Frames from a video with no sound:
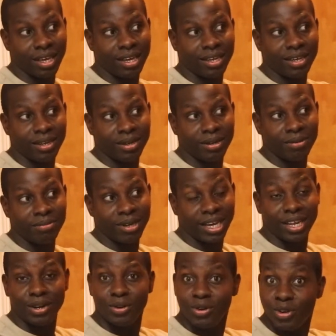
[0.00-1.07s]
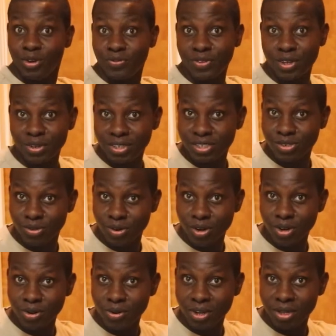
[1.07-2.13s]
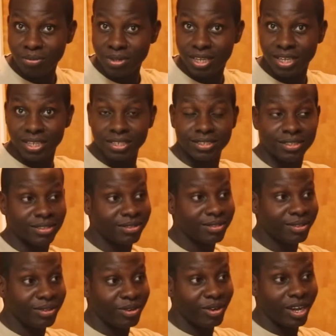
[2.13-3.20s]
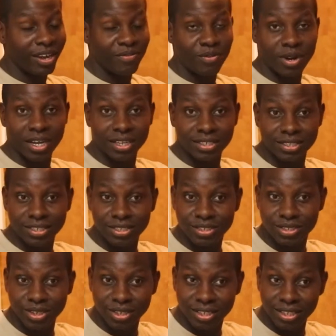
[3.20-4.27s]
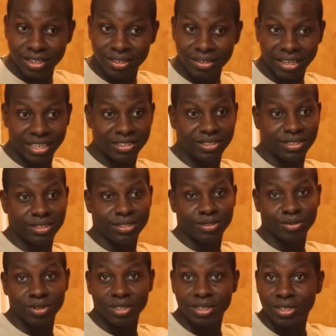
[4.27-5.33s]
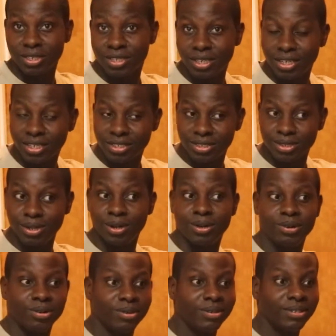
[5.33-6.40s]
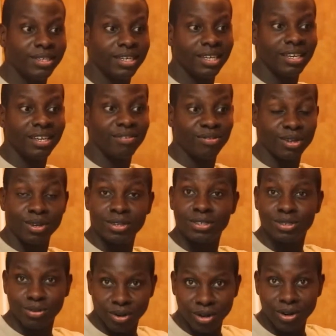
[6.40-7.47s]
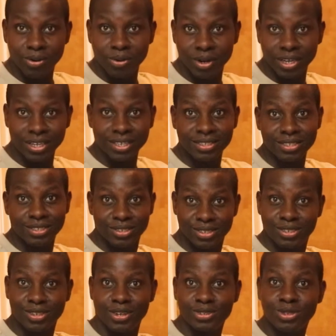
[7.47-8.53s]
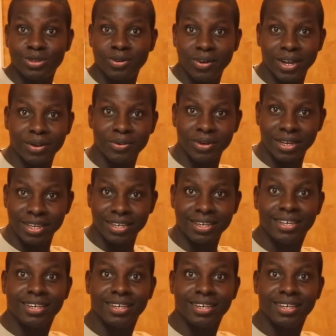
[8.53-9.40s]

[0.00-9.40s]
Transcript: I don't know if there is a wrong way, because you know, I've watched, she's cooked it and she's a really good cook, so if there is a wrong way, she just taught you the right way.